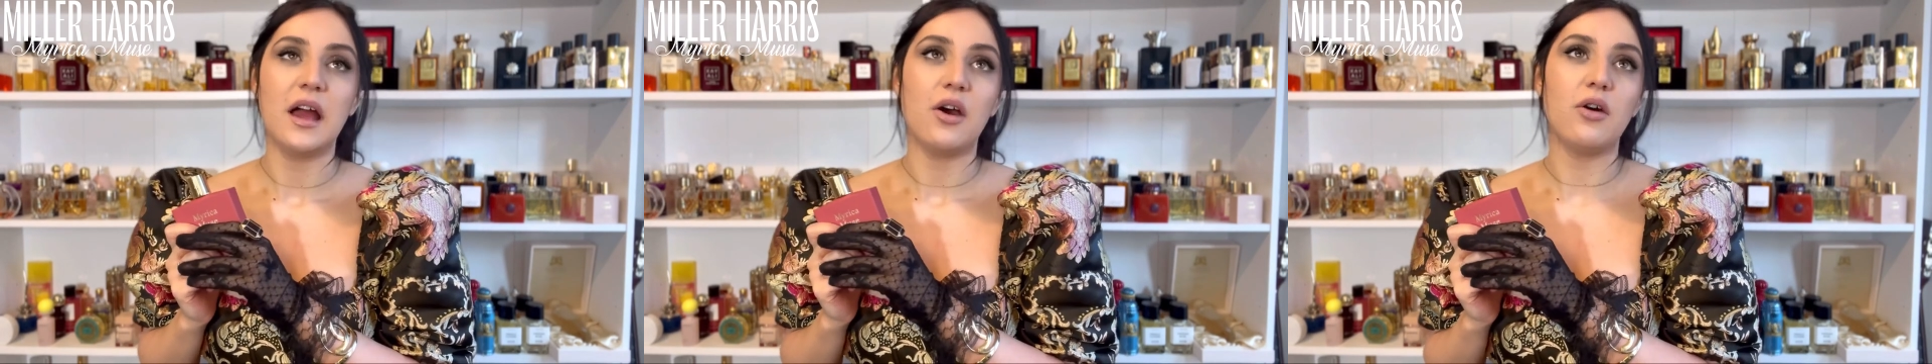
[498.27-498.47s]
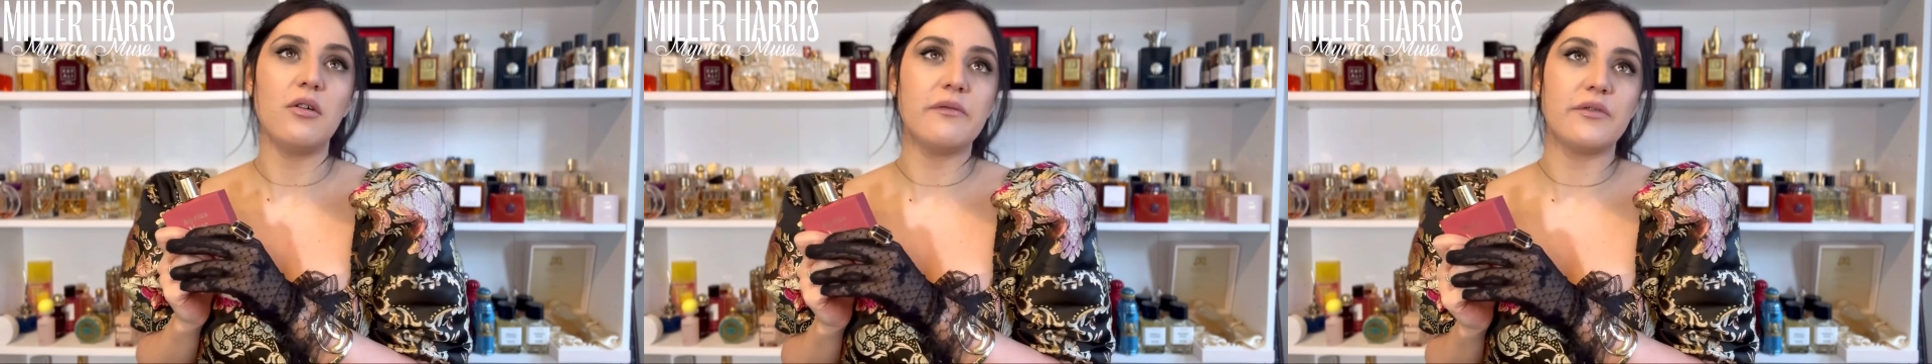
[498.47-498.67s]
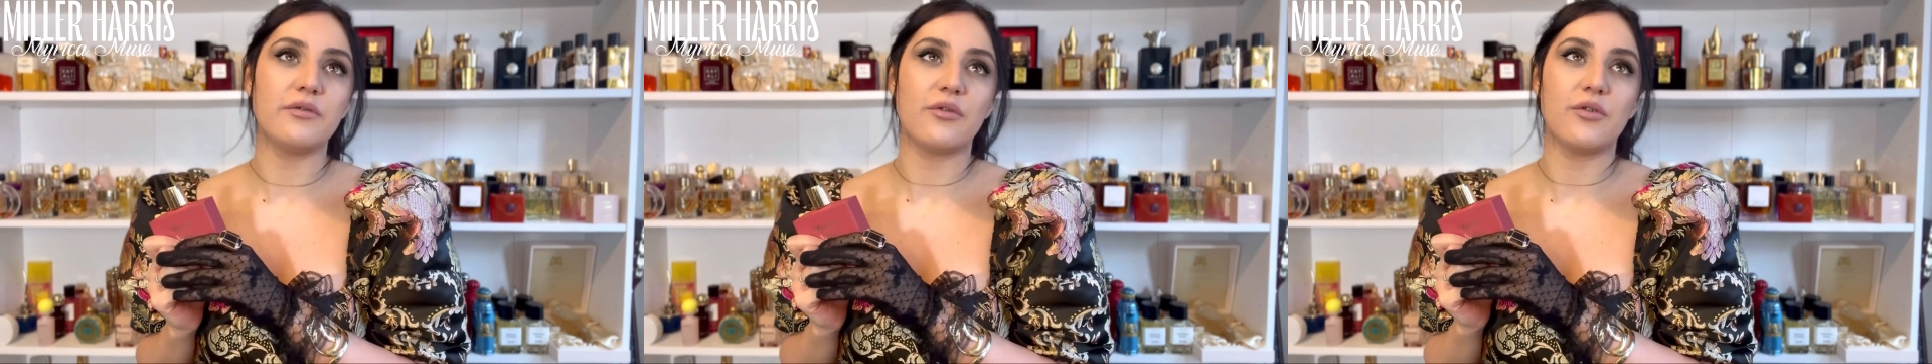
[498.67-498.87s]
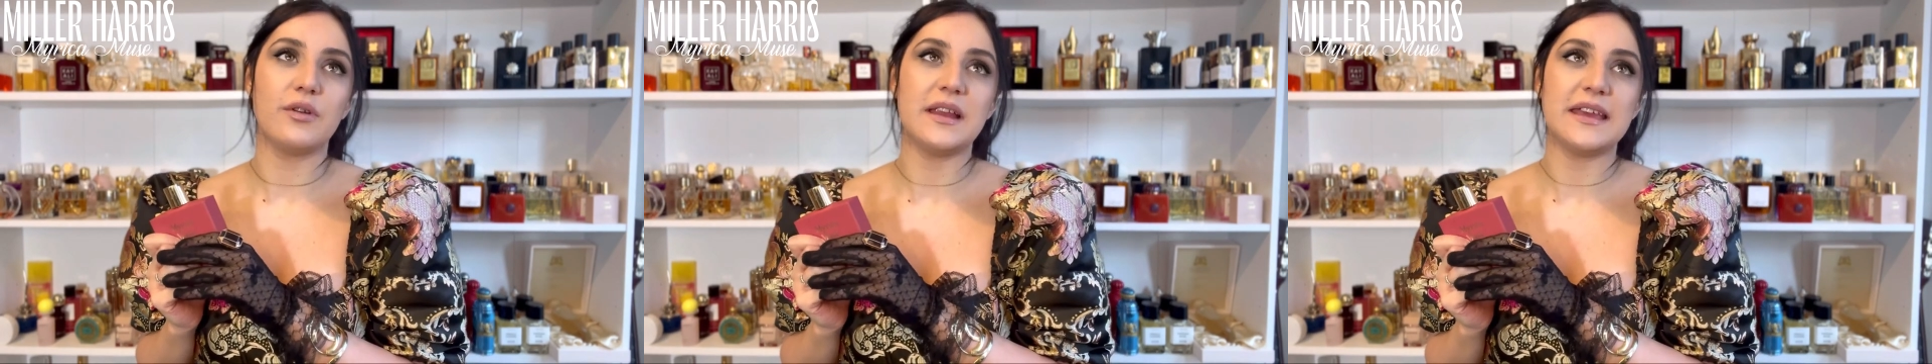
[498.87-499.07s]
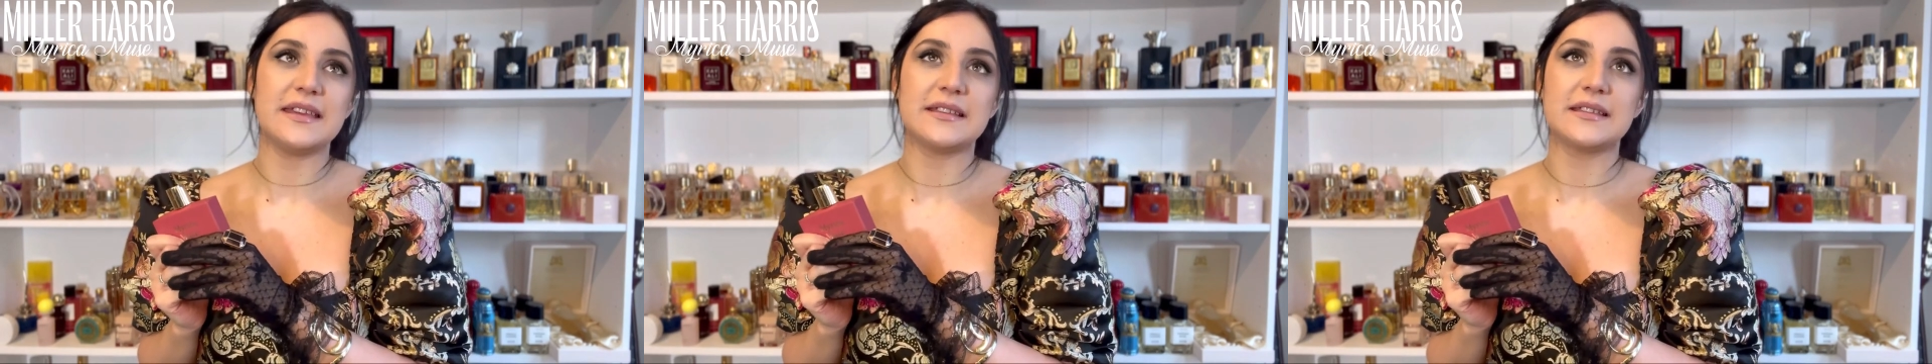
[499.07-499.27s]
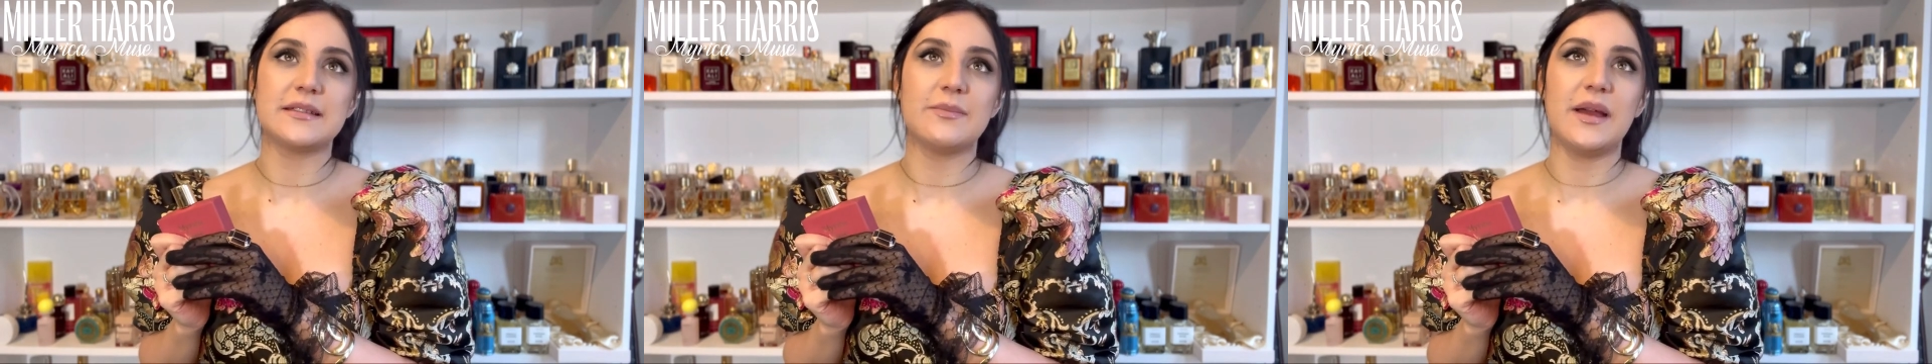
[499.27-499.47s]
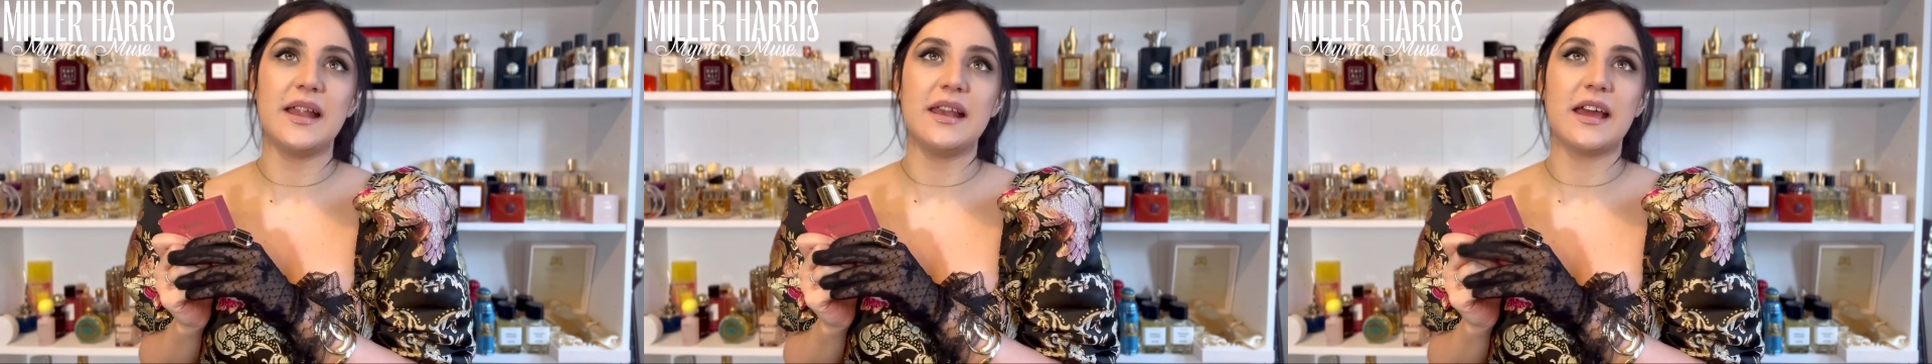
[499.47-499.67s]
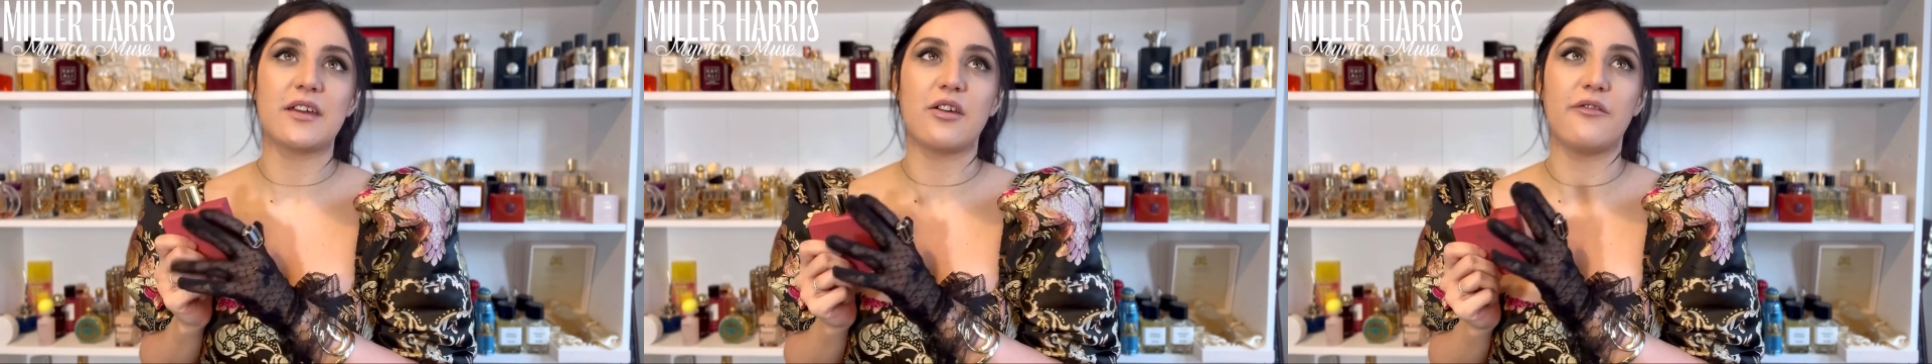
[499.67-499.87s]
Overall, it smells
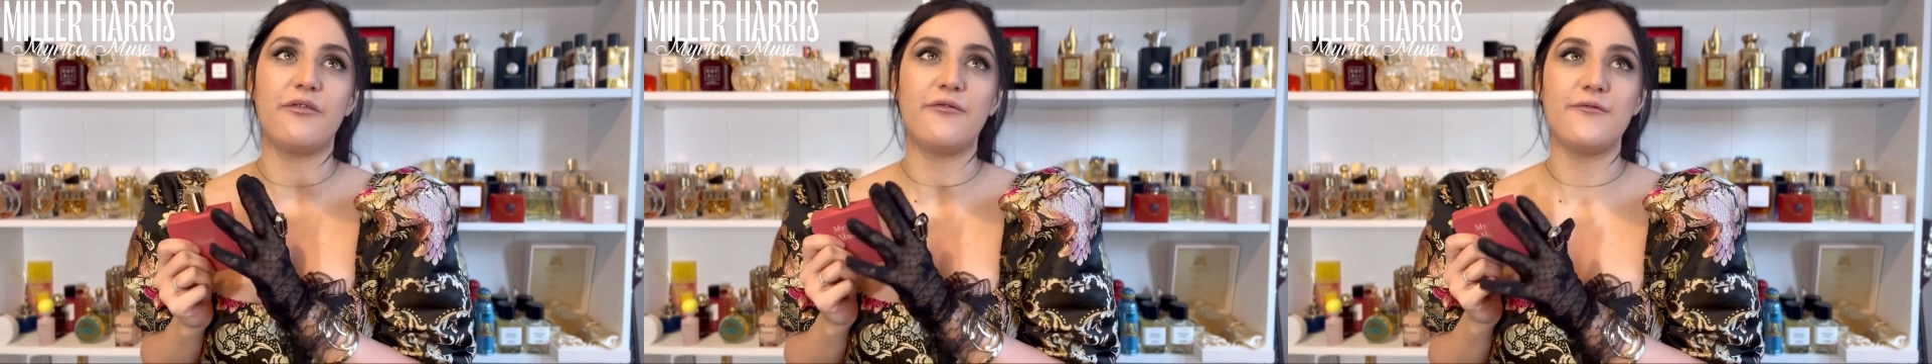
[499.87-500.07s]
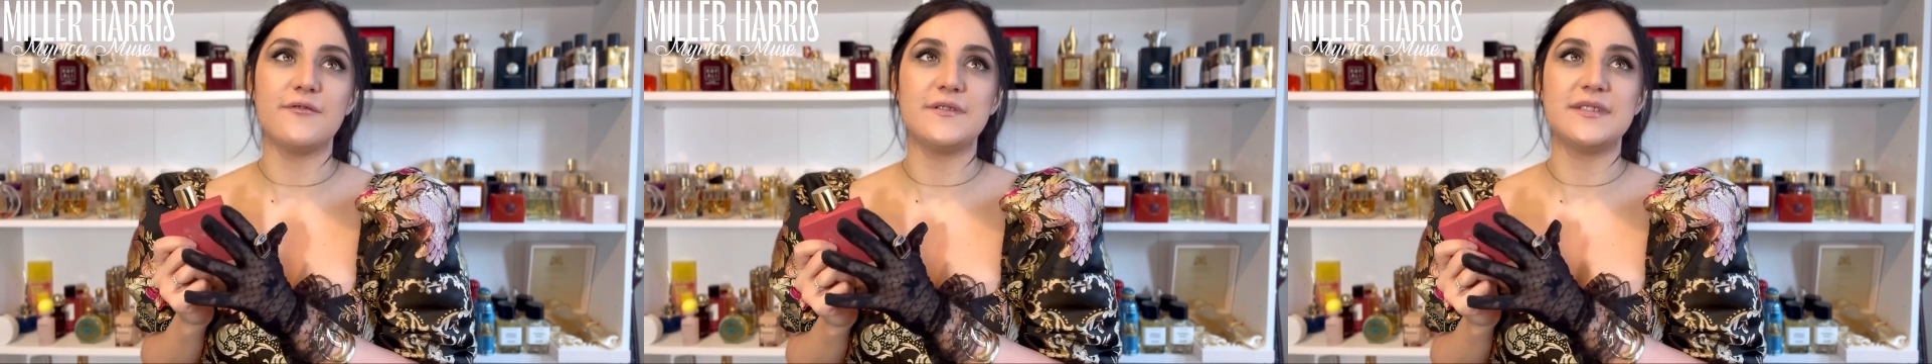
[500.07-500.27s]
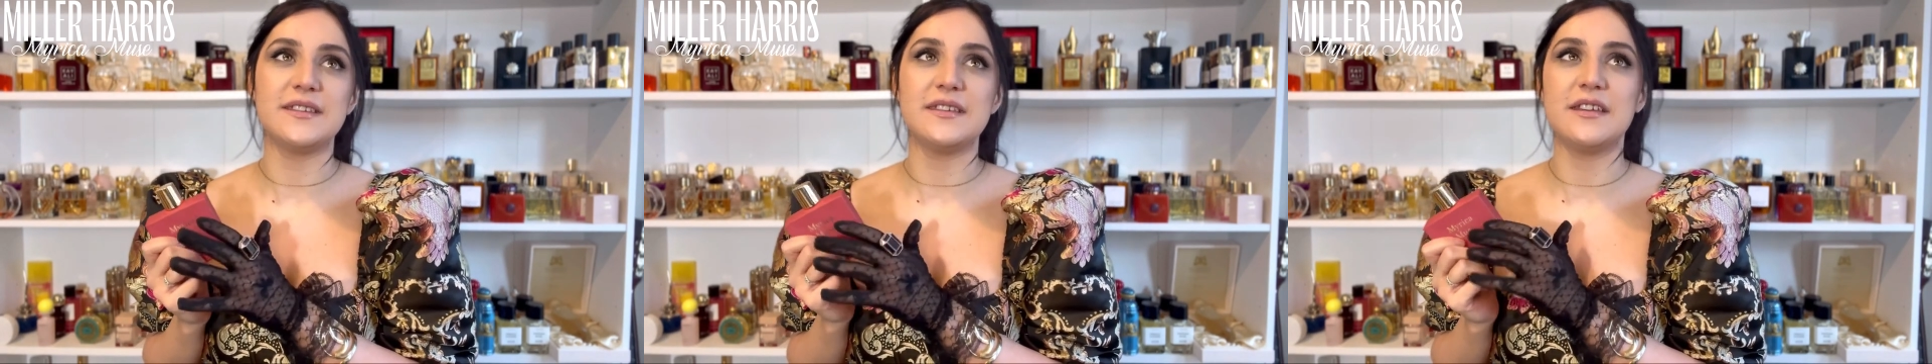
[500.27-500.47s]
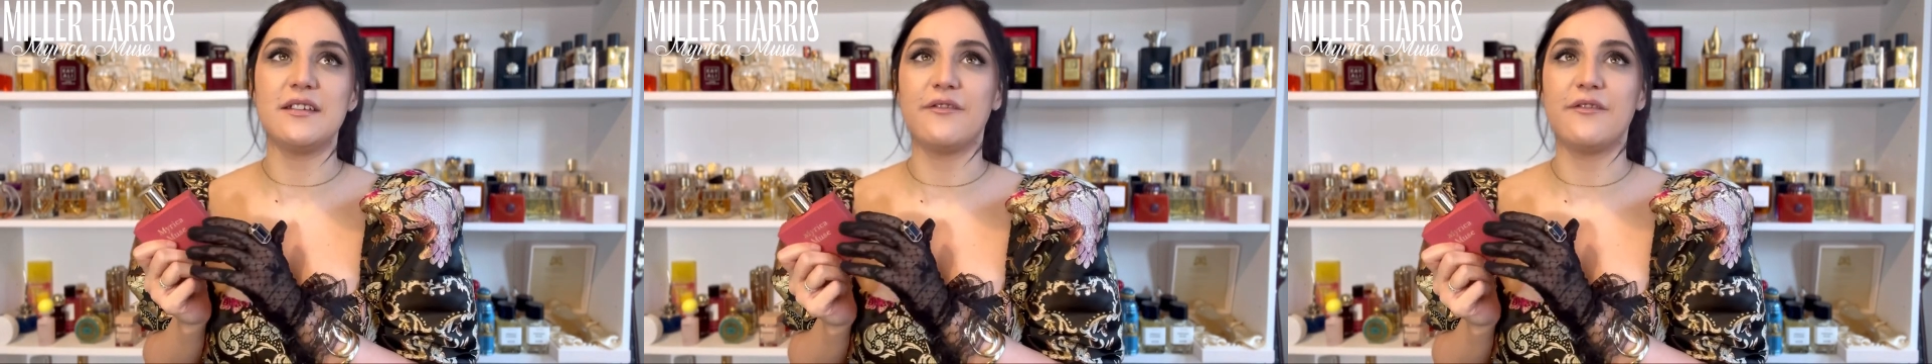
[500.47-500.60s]
like a fruity